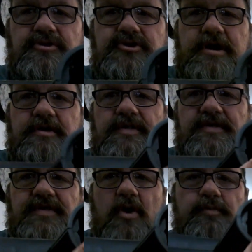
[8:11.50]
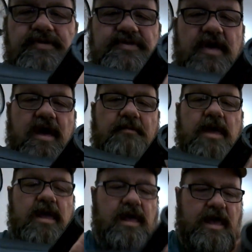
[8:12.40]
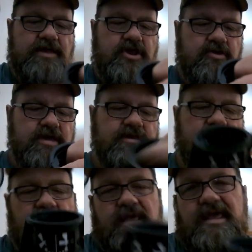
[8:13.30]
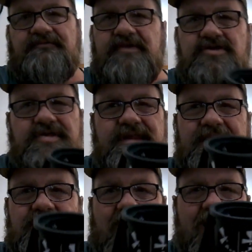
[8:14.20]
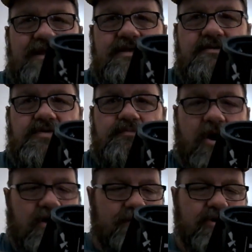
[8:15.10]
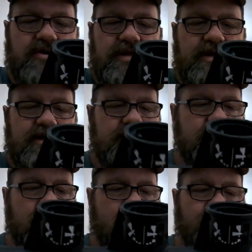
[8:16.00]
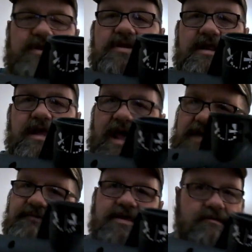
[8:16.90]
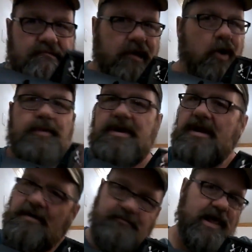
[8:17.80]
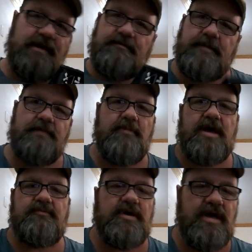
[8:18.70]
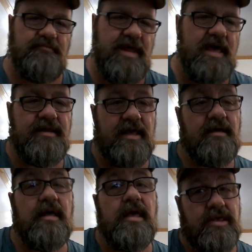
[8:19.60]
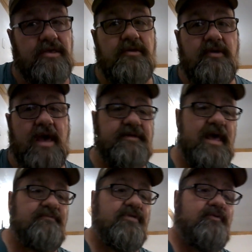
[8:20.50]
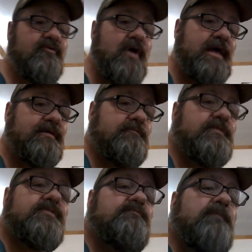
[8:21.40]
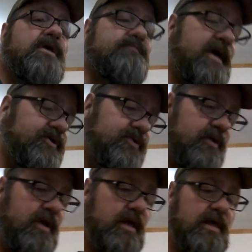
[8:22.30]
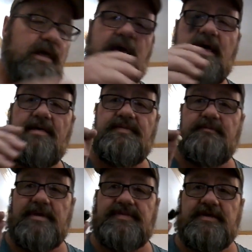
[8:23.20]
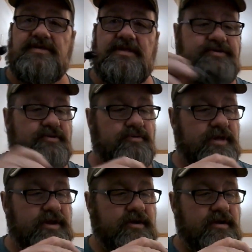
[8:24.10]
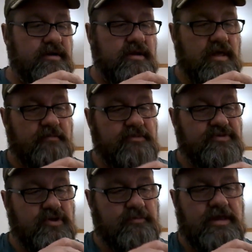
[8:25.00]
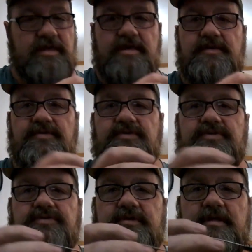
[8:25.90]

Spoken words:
the trigger, this opens up. And you can, if you just need light, you just barely pull it. Or if you need a heavy, you can open it up and that mud will come down. Now, you do have to have the right mud mixture. But this little tool here, I'm assuming, is